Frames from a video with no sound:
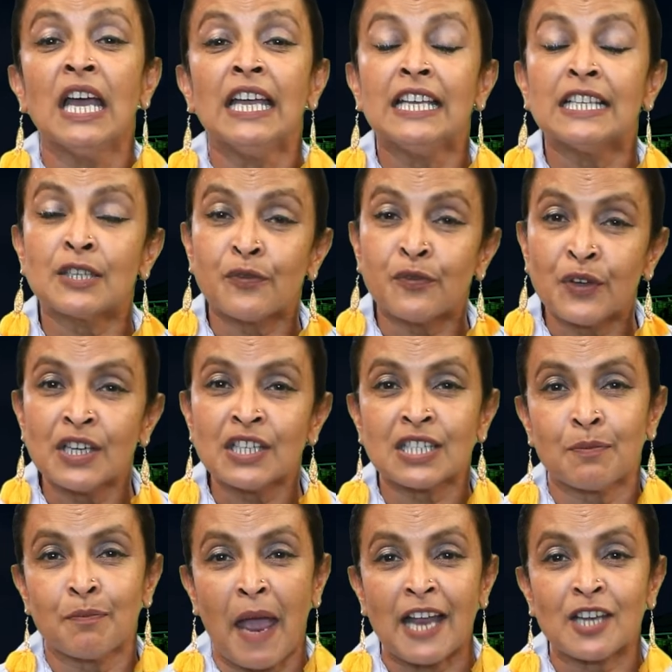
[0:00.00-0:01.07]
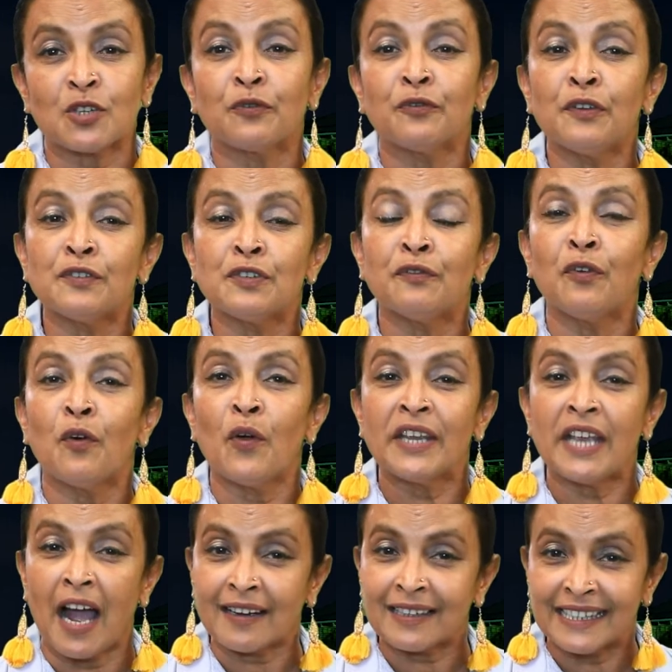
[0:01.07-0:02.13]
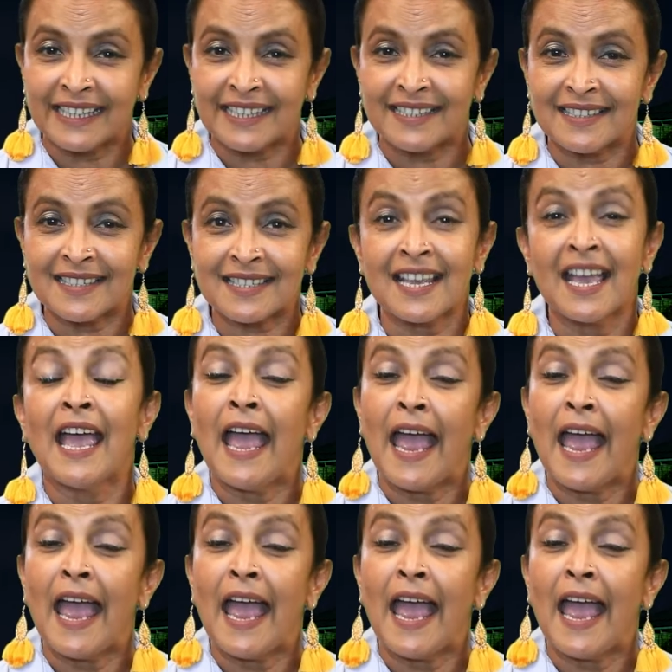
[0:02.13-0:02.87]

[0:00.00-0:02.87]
its first batch of 54 young leaders,